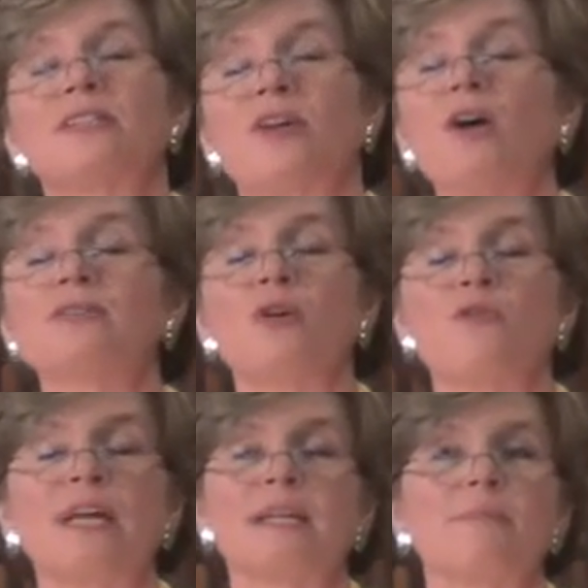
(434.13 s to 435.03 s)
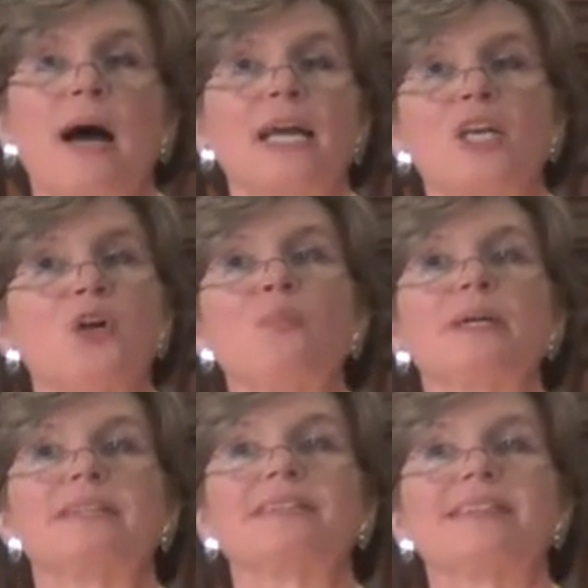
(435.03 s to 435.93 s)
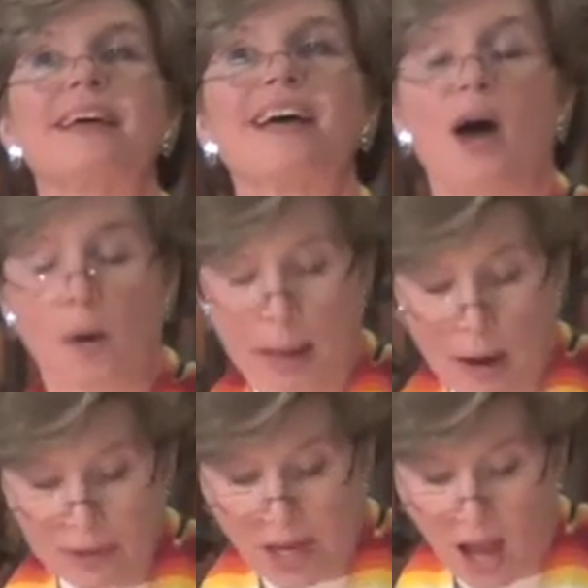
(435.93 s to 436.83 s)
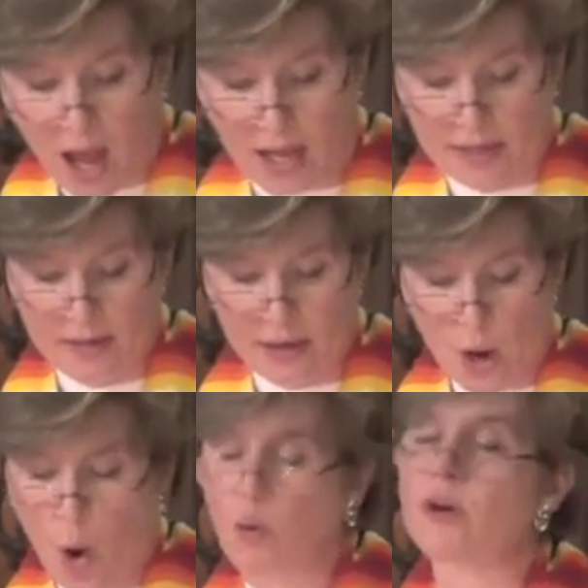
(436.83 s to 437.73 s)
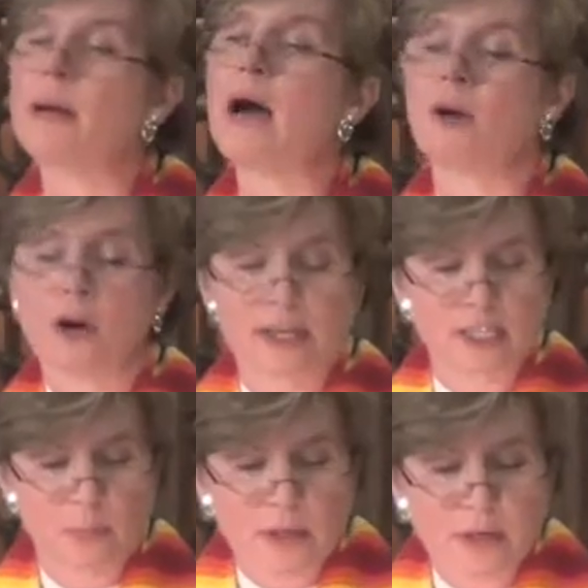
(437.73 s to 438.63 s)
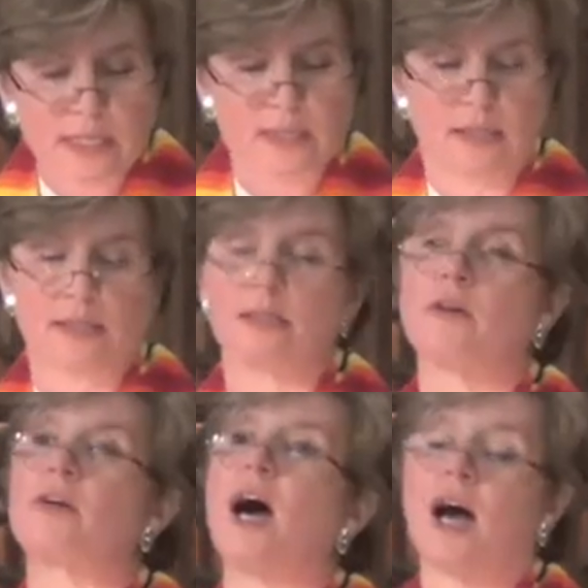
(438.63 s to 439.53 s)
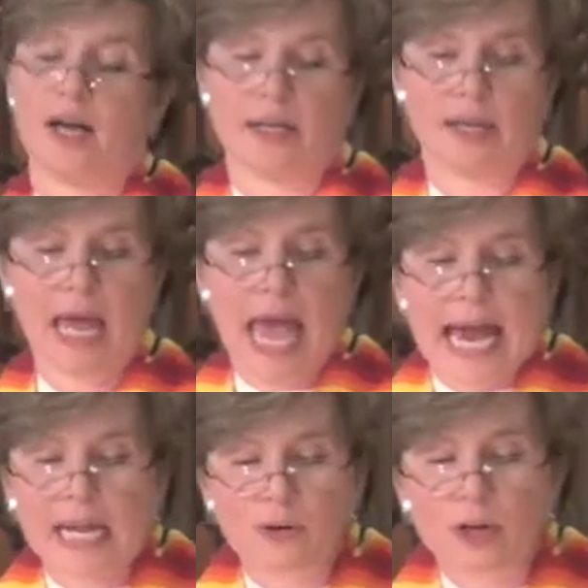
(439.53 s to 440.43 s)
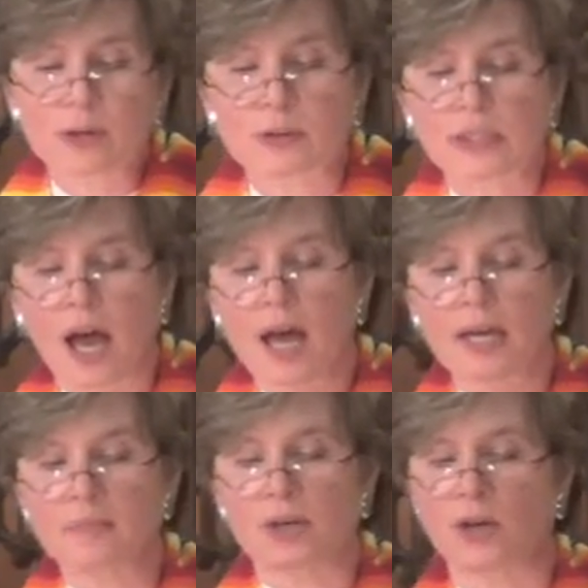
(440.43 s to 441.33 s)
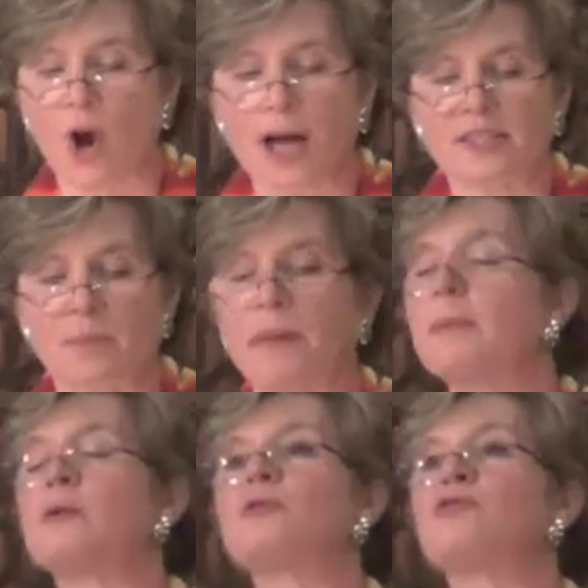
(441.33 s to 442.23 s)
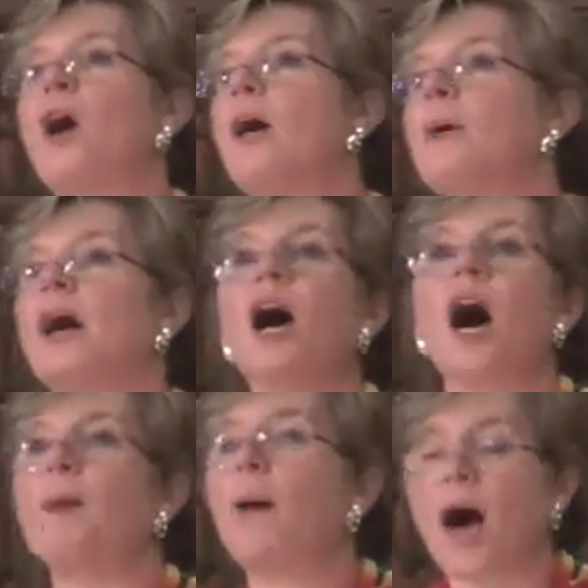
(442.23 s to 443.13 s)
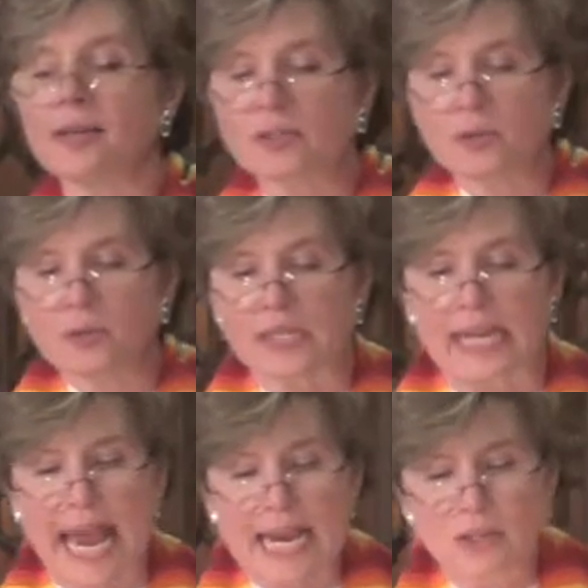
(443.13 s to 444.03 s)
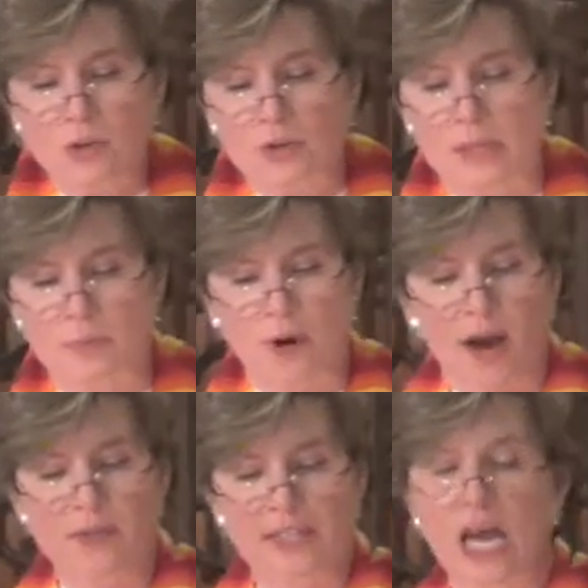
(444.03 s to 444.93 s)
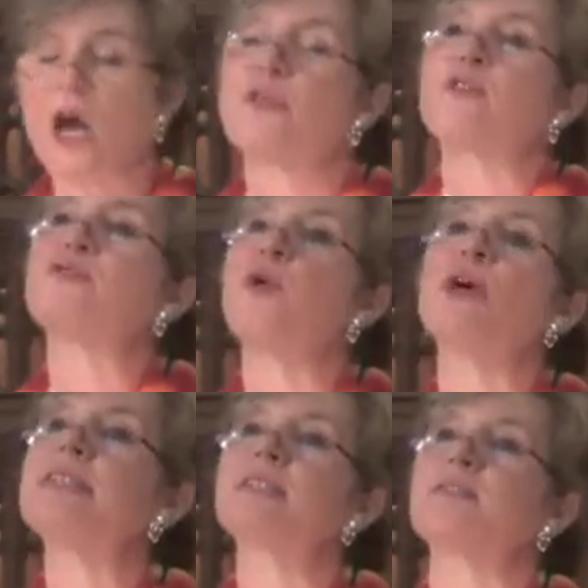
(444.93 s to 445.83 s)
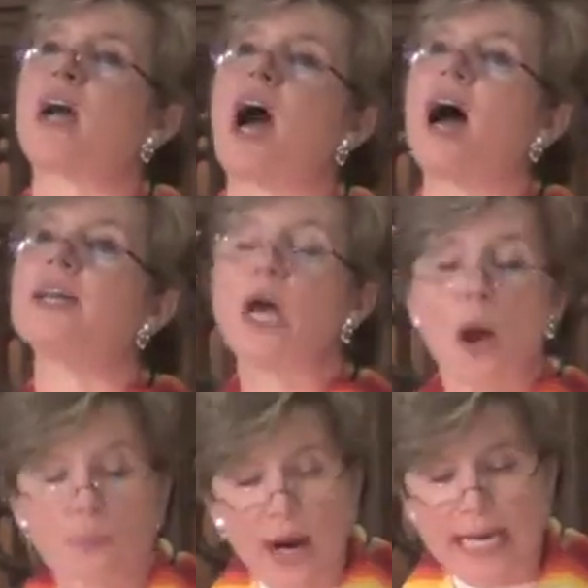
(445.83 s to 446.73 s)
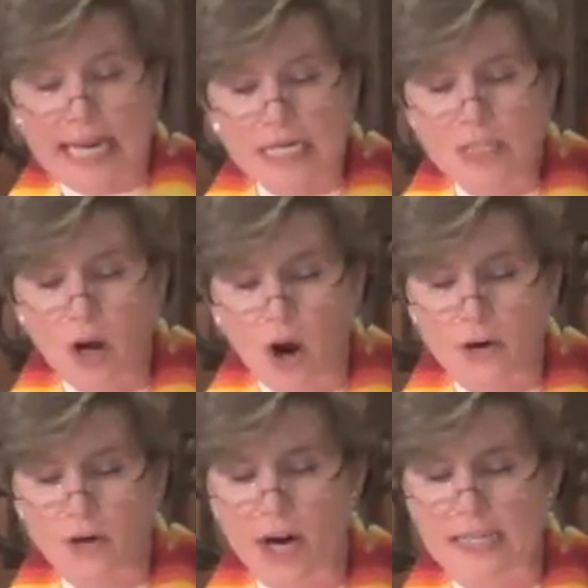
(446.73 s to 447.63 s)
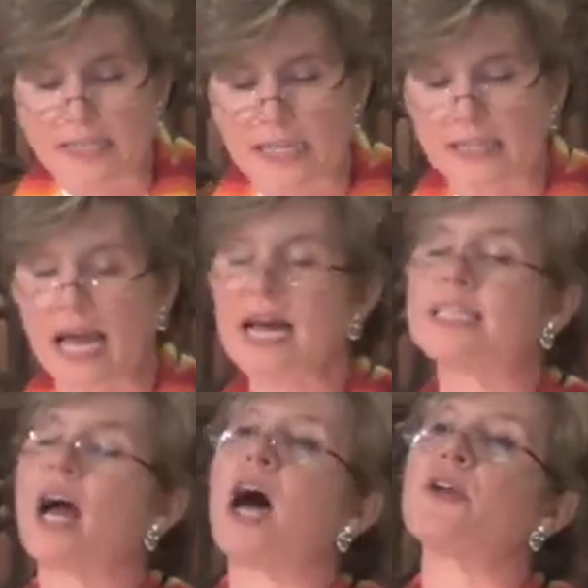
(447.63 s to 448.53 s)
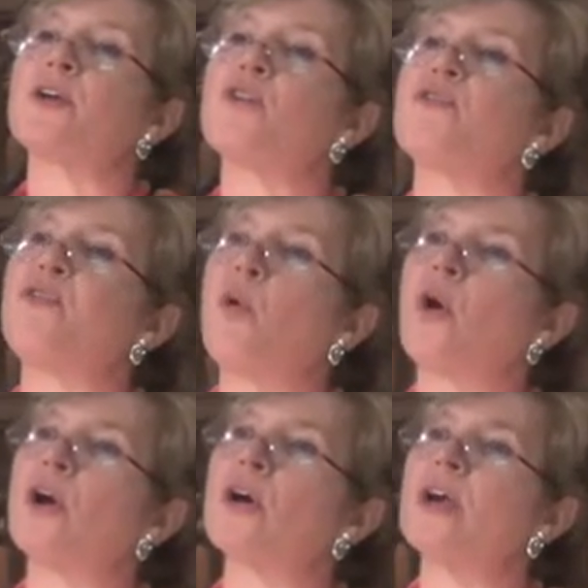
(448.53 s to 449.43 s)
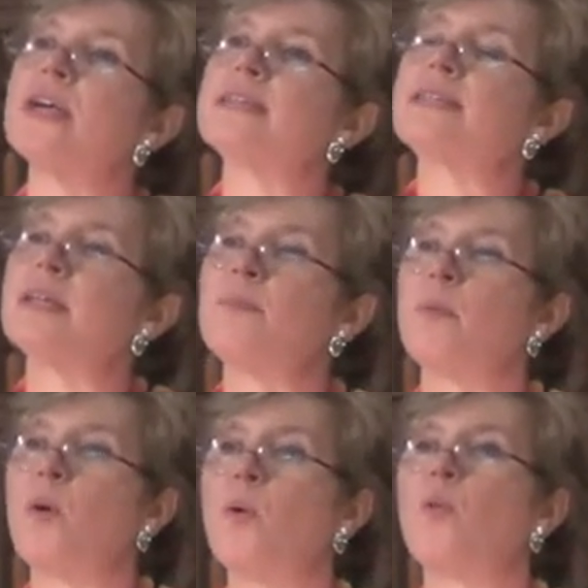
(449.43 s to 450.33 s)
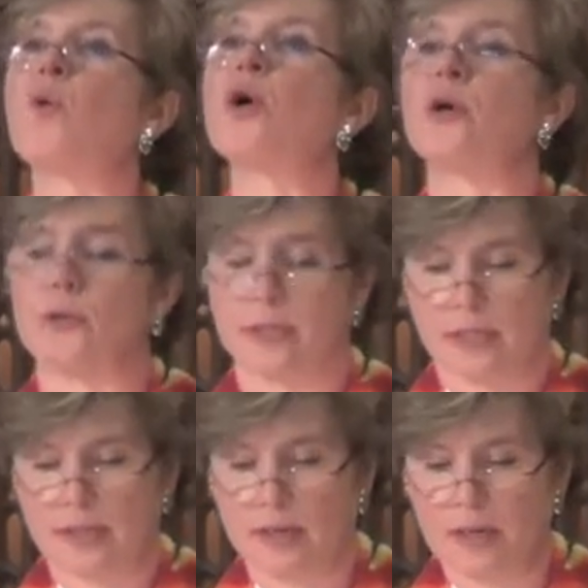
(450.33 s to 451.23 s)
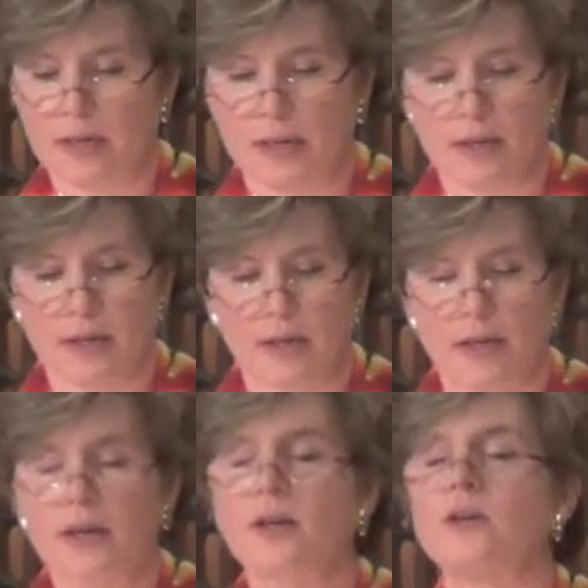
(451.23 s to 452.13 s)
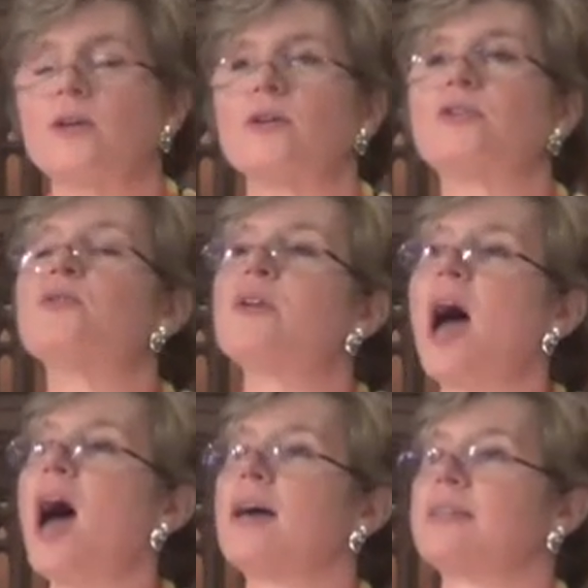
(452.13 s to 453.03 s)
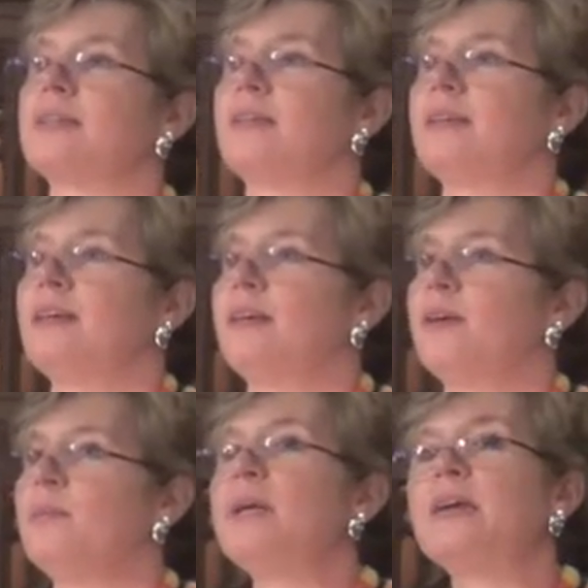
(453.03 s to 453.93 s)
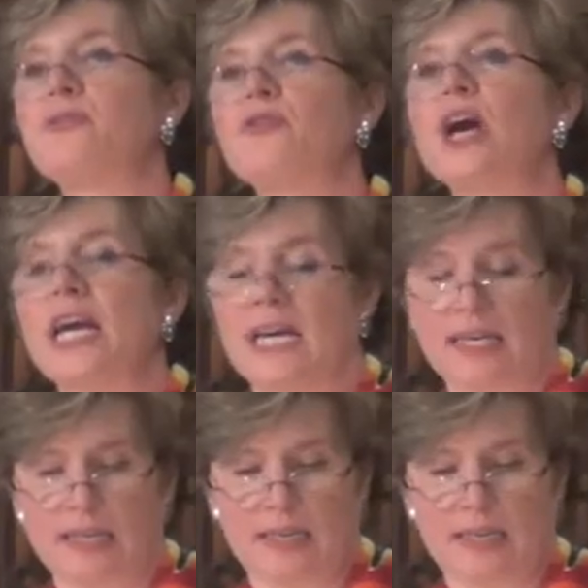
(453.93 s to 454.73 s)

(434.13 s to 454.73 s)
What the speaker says: also written by humans about God, or about our experiences of God. And at critical times across the biblical drama, apostles and angels and prophets, those voices of God break into our crises to utter 4 simple words. Do not be afraid.